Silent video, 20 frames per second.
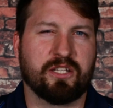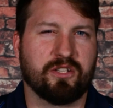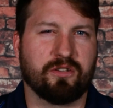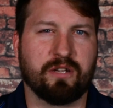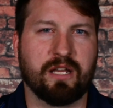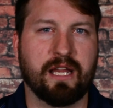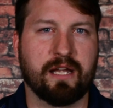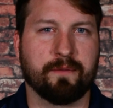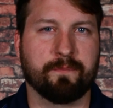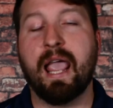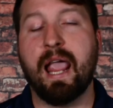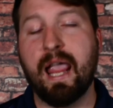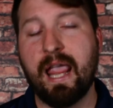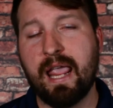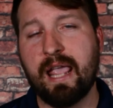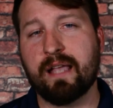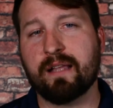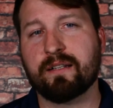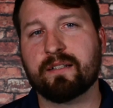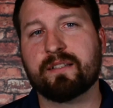you need them.
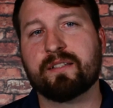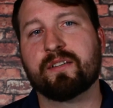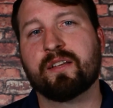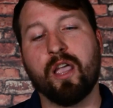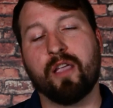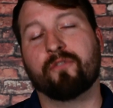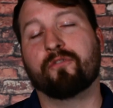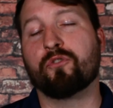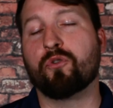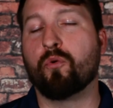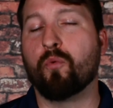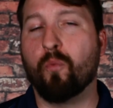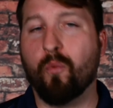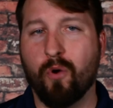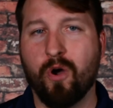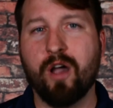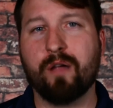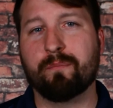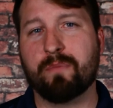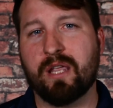And if you
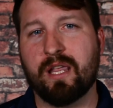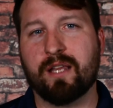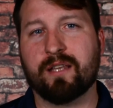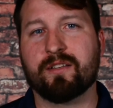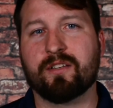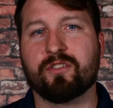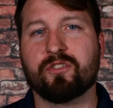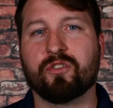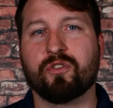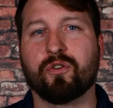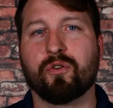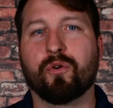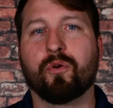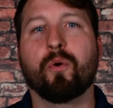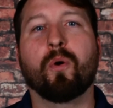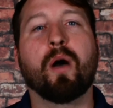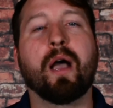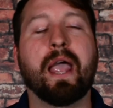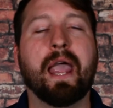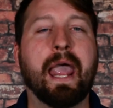want me to
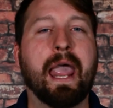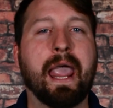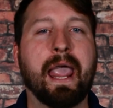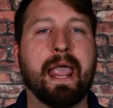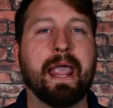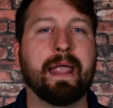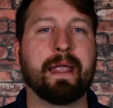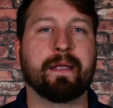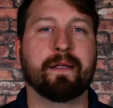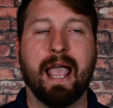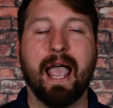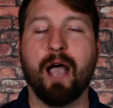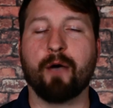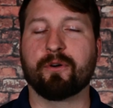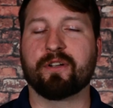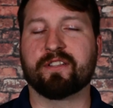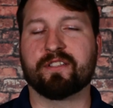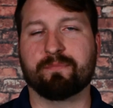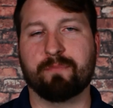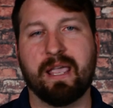do a how
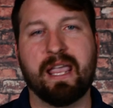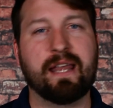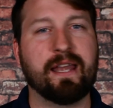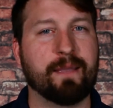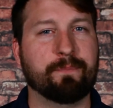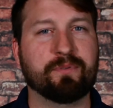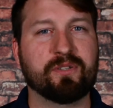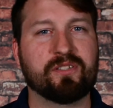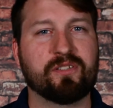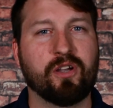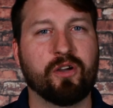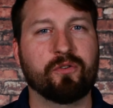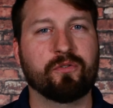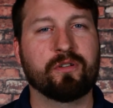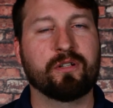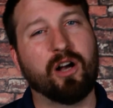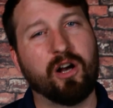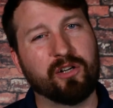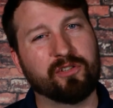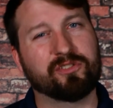it's made
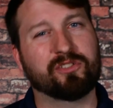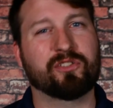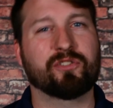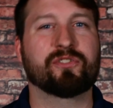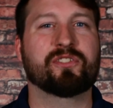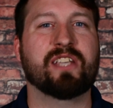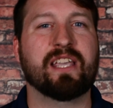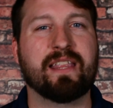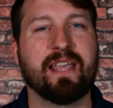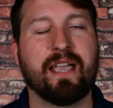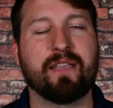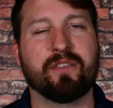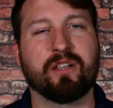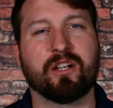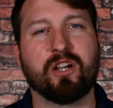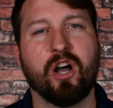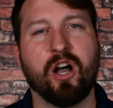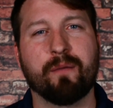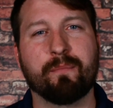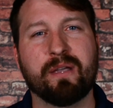episode, also say that in the
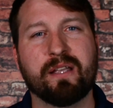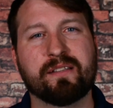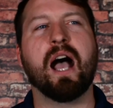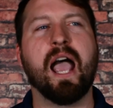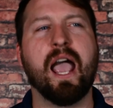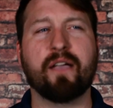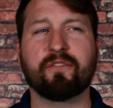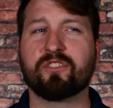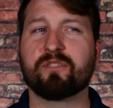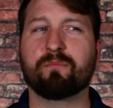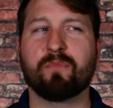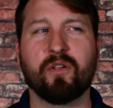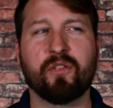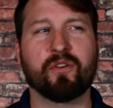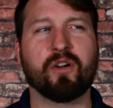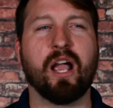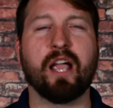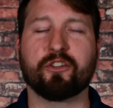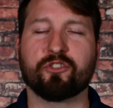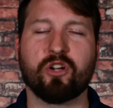comments. I have some other
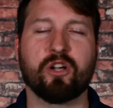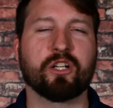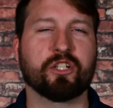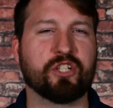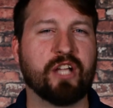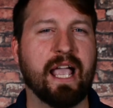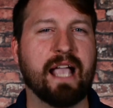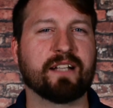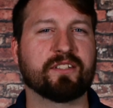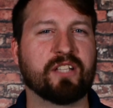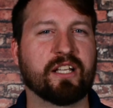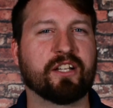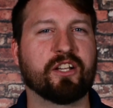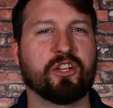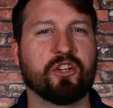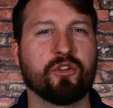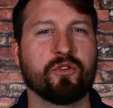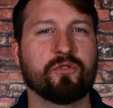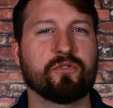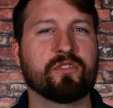hydraulic jacks I could
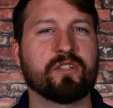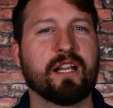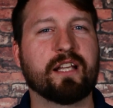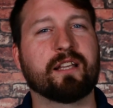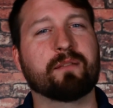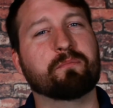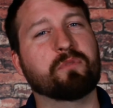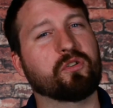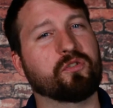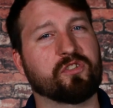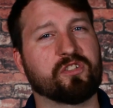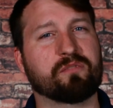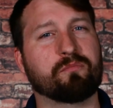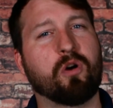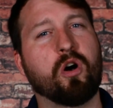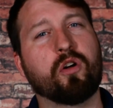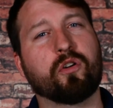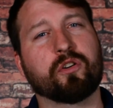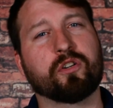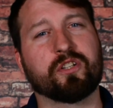use, and I could build a
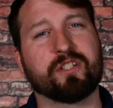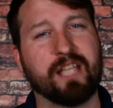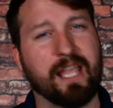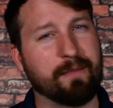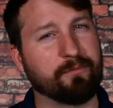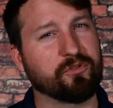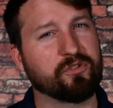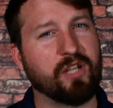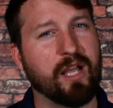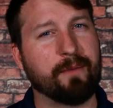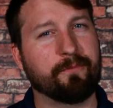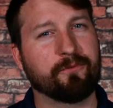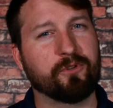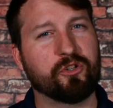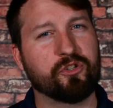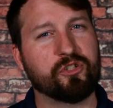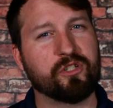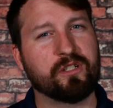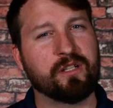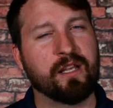smaller tabletop
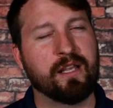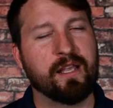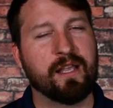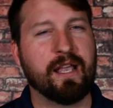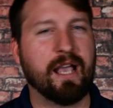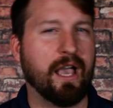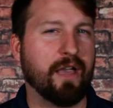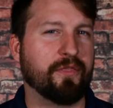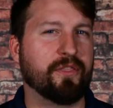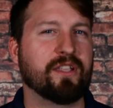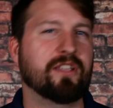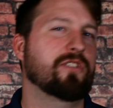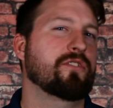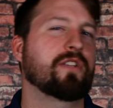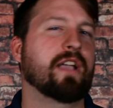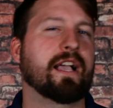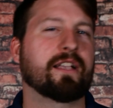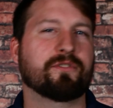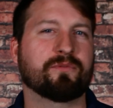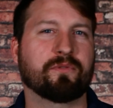version. I think you
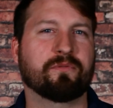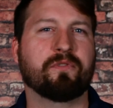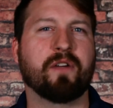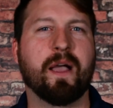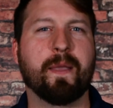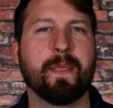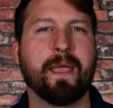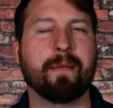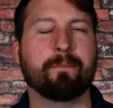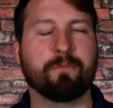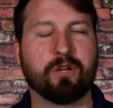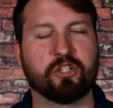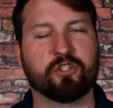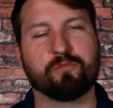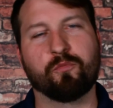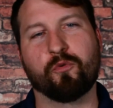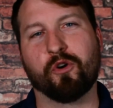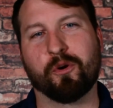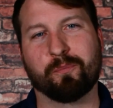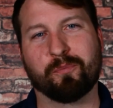guys would find that much
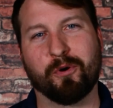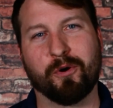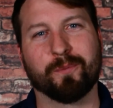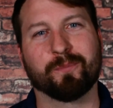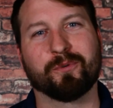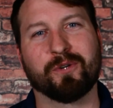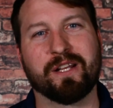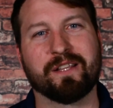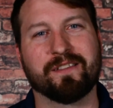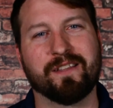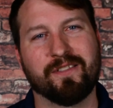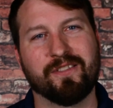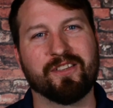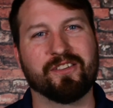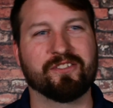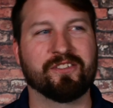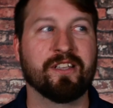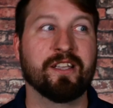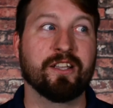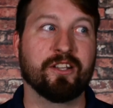more appropriate than
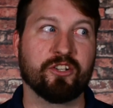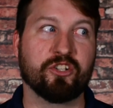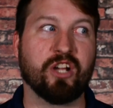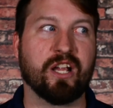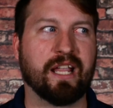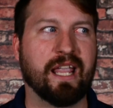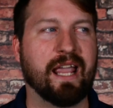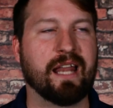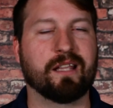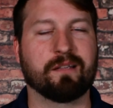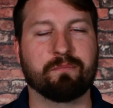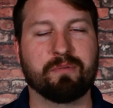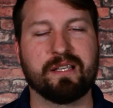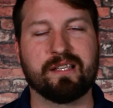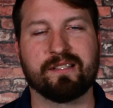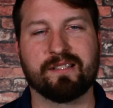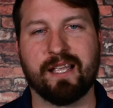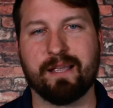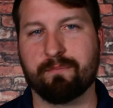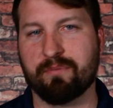this gigantic
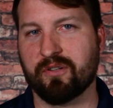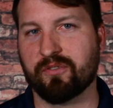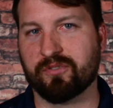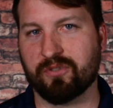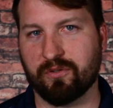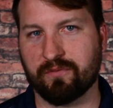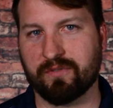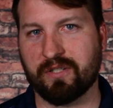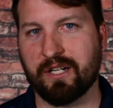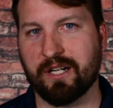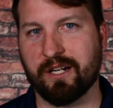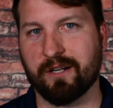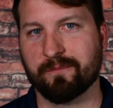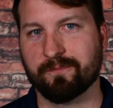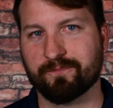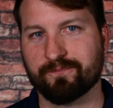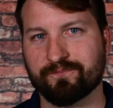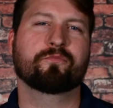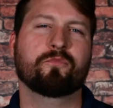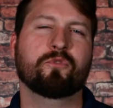beast I built over here.
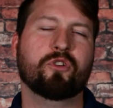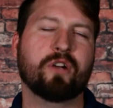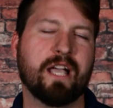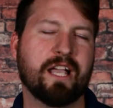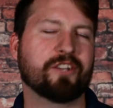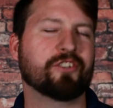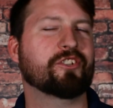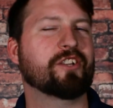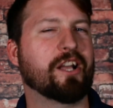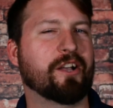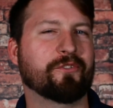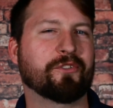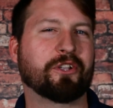We'll hash it out in the